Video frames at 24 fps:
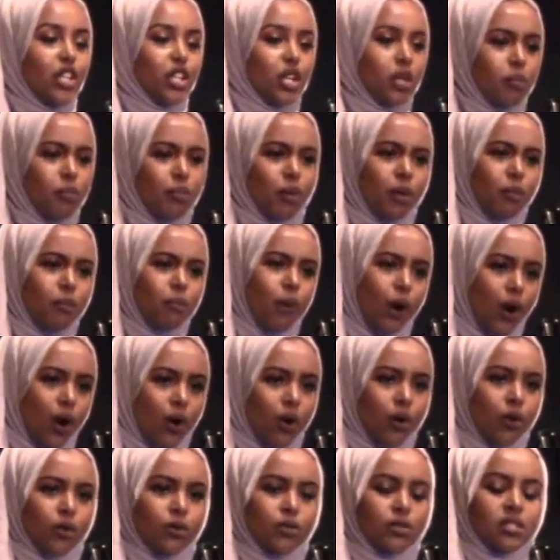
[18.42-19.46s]
Your
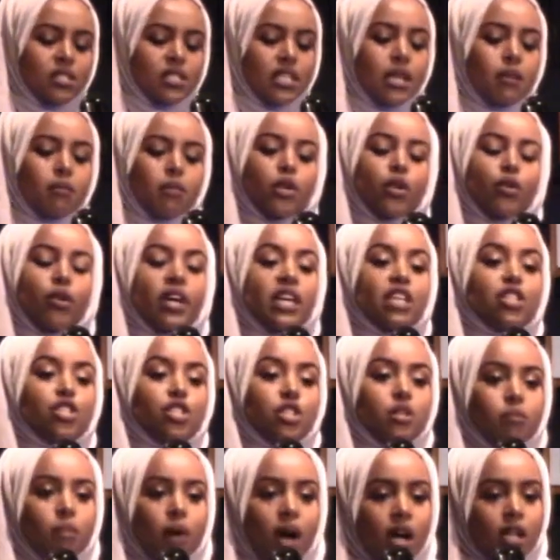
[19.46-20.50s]
proposed
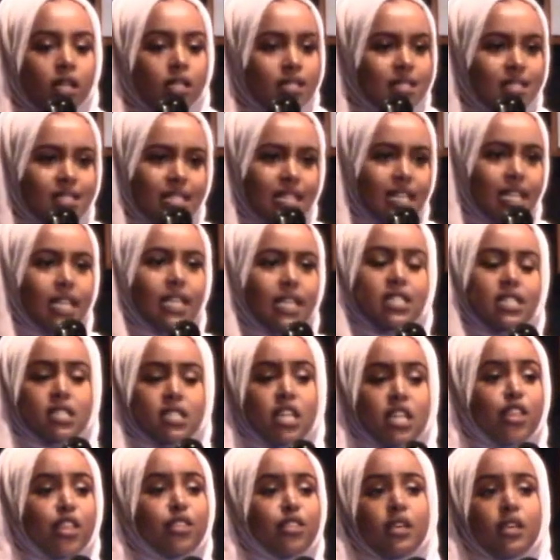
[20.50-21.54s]
immigration policy
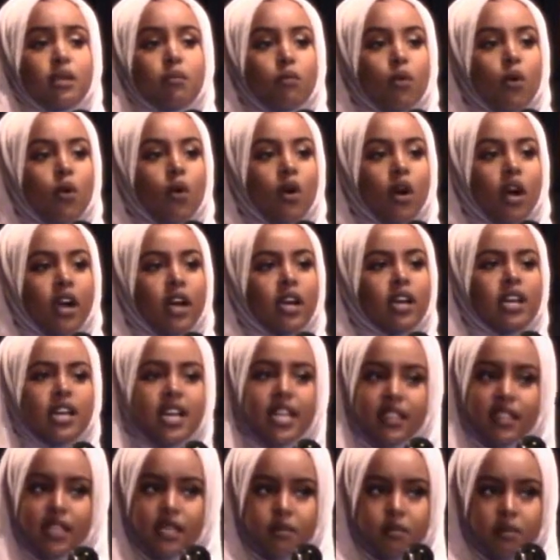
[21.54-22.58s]
is nothing more
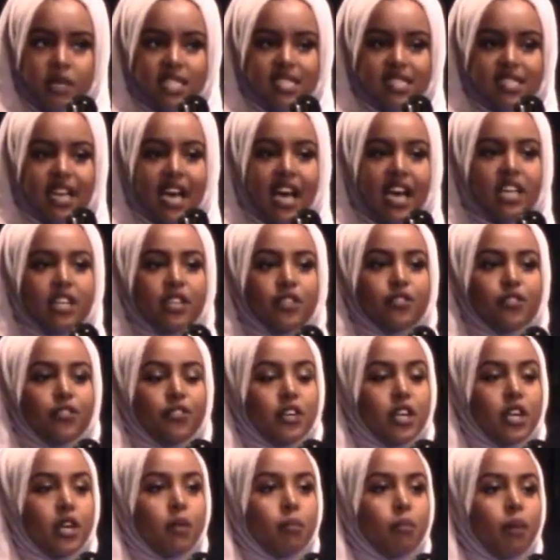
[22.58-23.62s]
than misguided
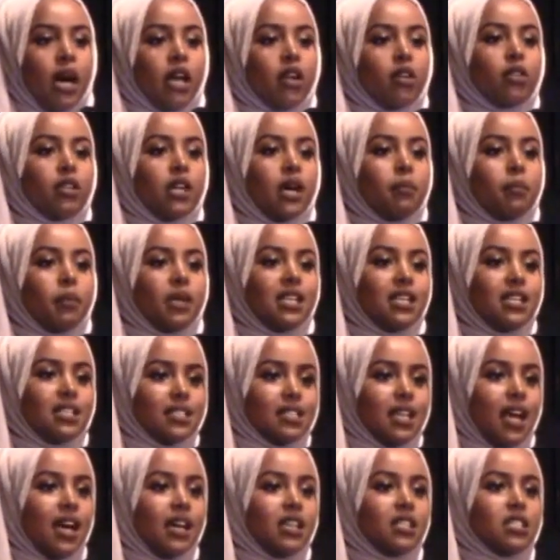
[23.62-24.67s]
fear bottled up and
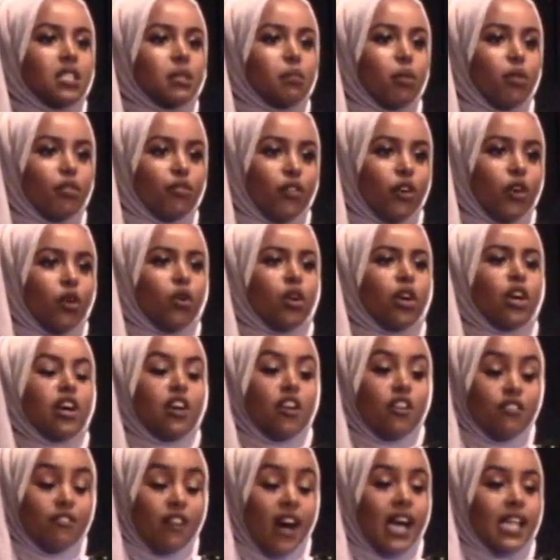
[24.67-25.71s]
designed to provoke
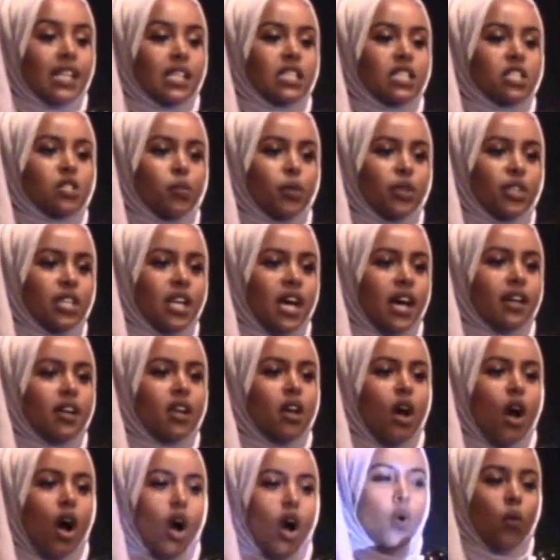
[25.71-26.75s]
violence with not
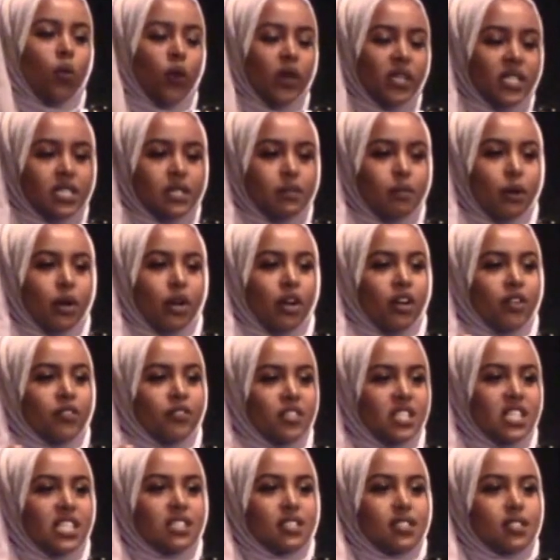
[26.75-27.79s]
a whisper
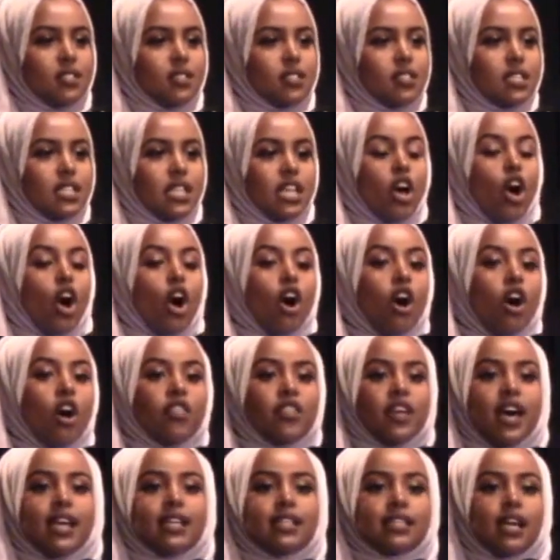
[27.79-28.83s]
of decency,
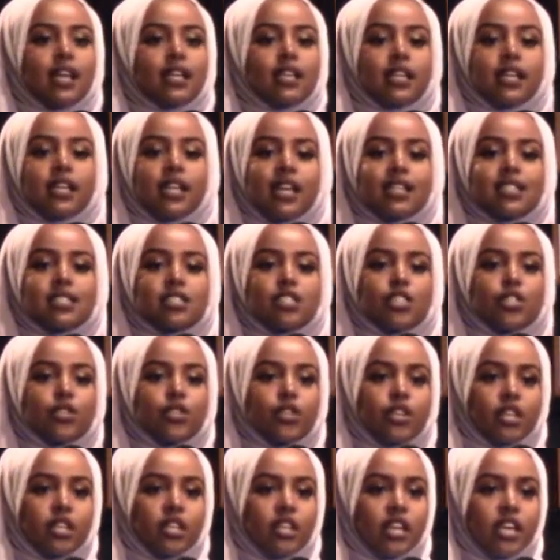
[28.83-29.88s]
all that yelling, and I still
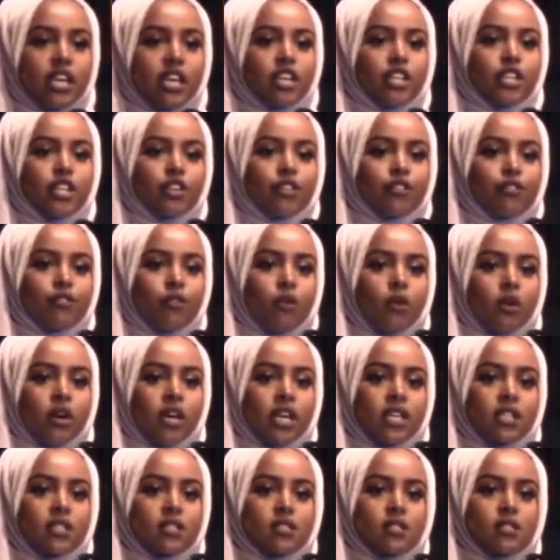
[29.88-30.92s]
couldn't hear your
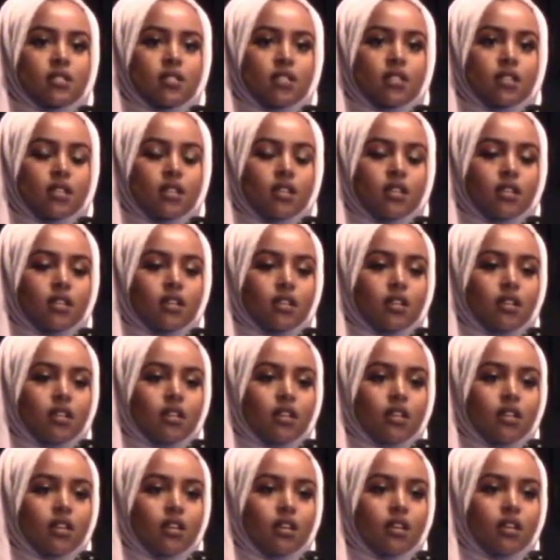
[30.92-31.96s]
voice.
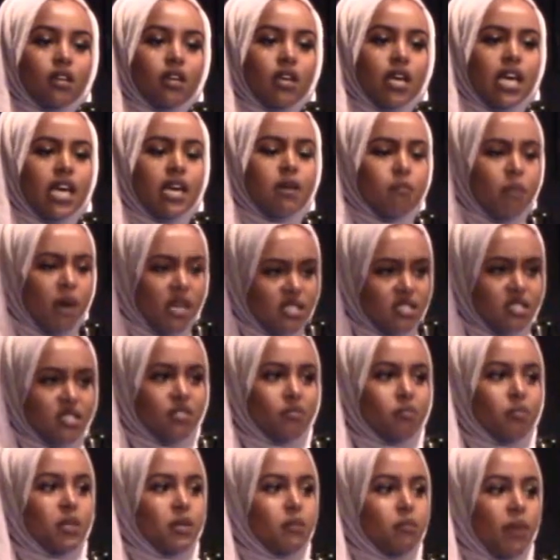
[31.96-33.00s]
It must
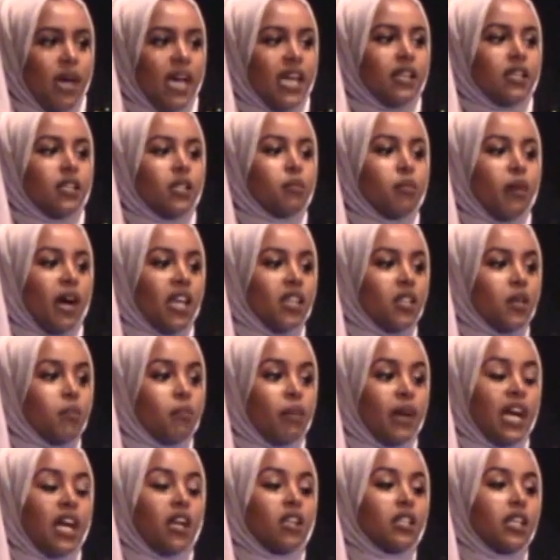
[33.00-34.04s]
have been baited by
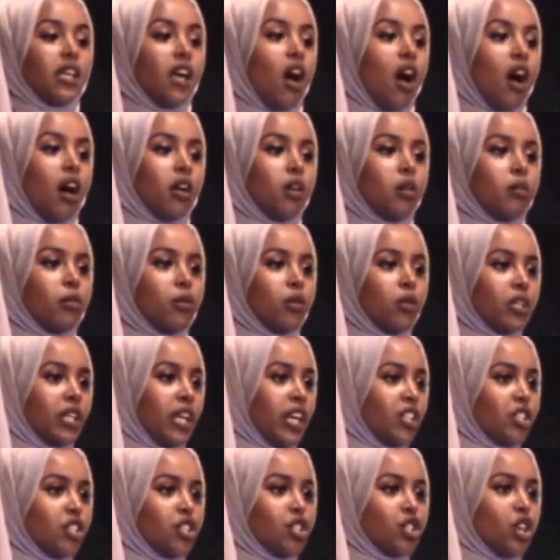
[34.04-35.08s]
the barely audible
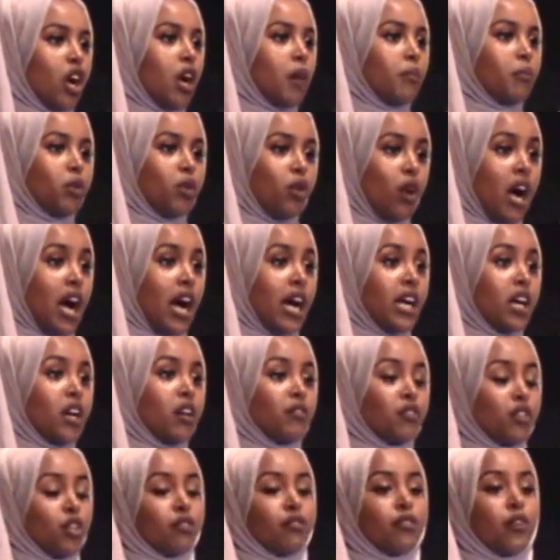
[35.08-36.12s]
yet sharp
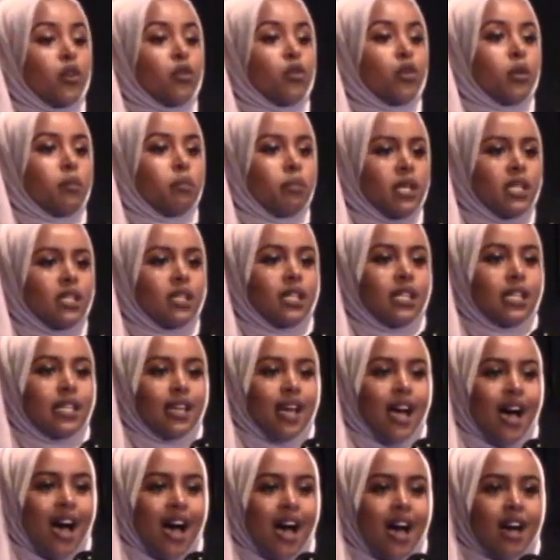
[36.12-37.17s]
cry of your
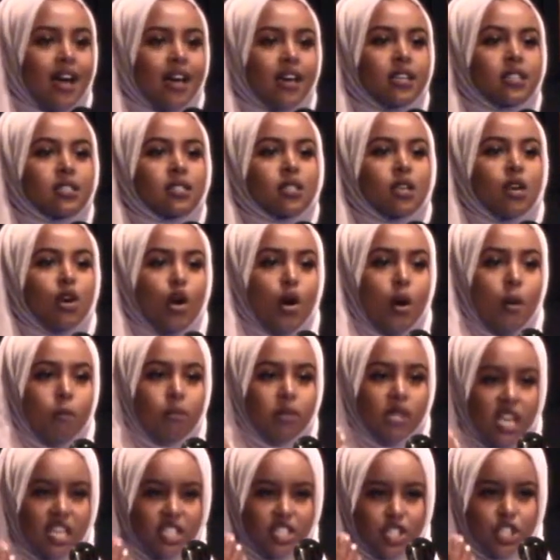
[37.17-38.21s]
vulnerability, eyes
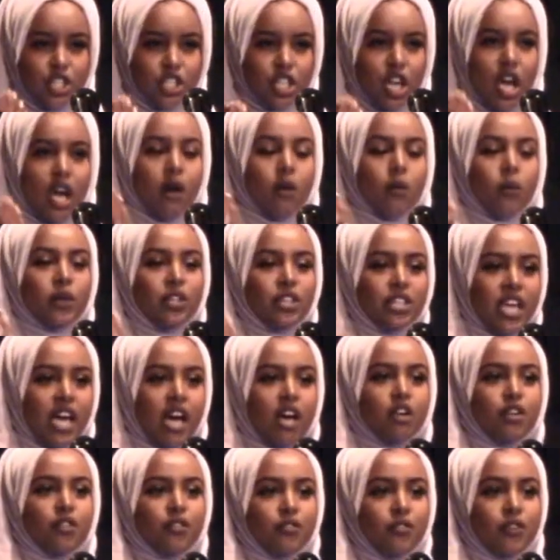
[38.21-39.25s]
bloodshot with
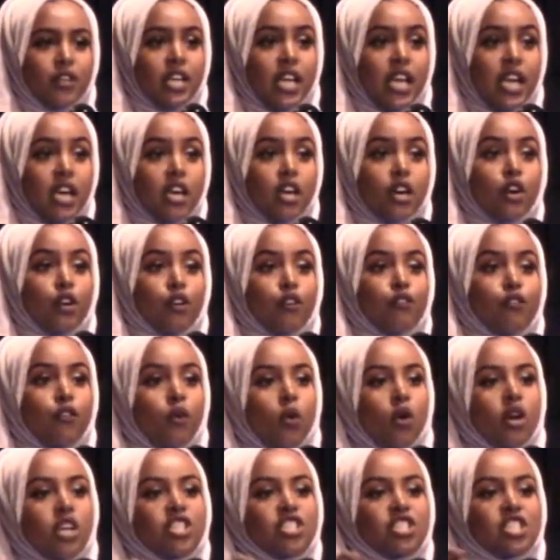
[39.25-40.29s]
counterfeit anger,
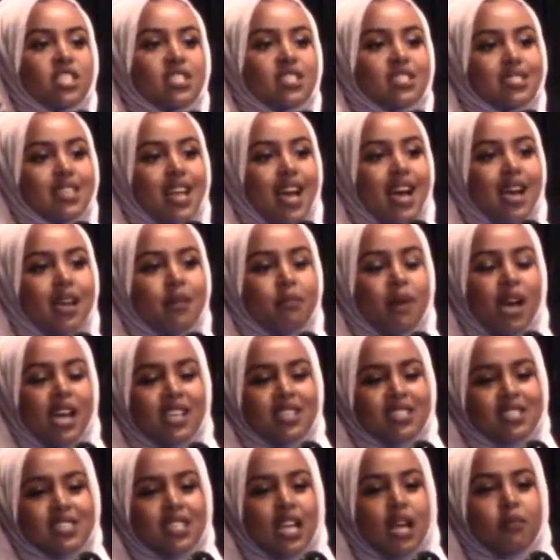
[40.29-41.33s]
forged and signed
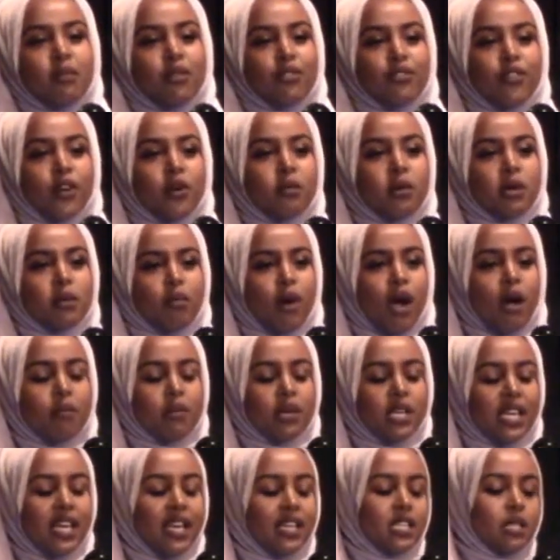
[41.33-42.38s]
by Islamophobic
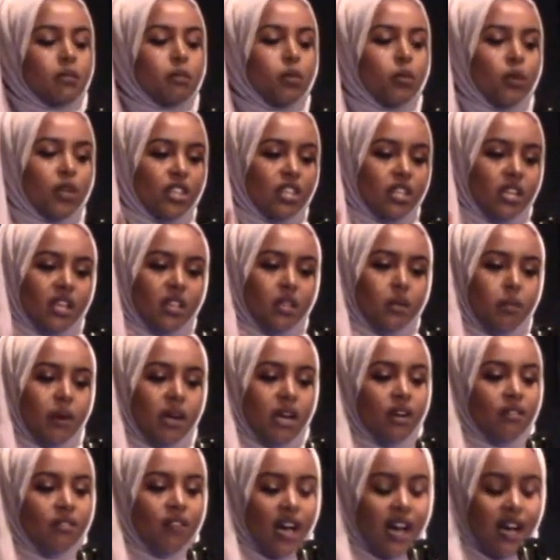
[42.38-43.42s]
propaganda, but with another
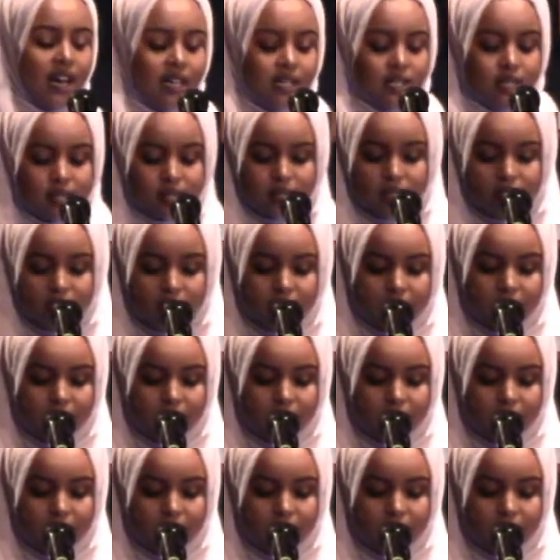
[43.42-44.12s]
pair of eyes,